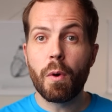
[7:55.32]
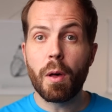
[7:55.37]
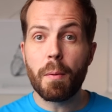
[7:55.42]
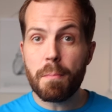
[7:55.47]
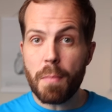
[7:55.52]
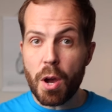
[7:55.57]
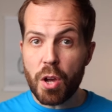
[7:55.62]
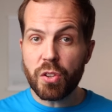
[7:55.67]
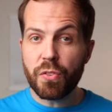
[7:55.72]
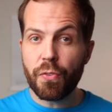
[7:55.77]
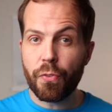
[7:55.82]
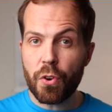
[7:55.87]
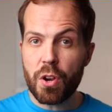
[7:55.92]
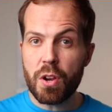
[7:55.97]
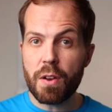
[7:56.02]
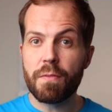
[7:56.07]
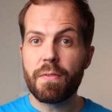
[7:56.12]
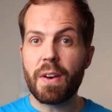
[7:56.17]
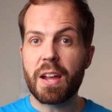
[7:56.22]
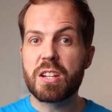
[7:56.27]
Well, most
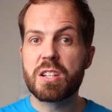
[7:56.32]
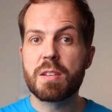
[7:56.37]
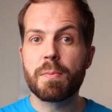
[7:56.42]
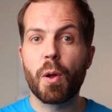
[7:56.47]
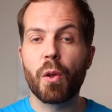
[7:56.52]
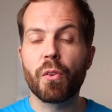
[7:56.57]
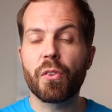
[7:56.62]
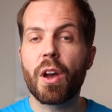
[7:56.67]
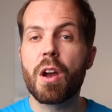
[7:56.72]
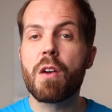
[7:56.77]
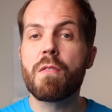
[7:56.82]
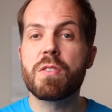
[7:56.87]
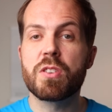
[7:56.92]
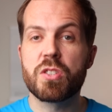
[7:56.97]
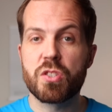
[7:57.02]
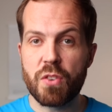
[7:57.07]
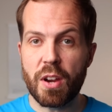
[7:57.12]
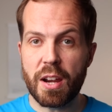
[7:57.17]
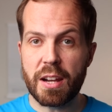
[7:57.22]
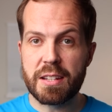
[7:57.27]
fruit and vegetables are
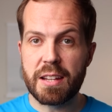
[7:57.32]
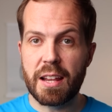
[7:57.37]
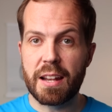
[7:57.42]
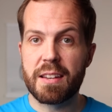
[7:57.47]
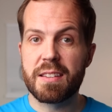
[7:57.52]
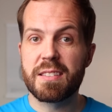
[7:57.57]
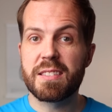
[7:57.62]
restricted.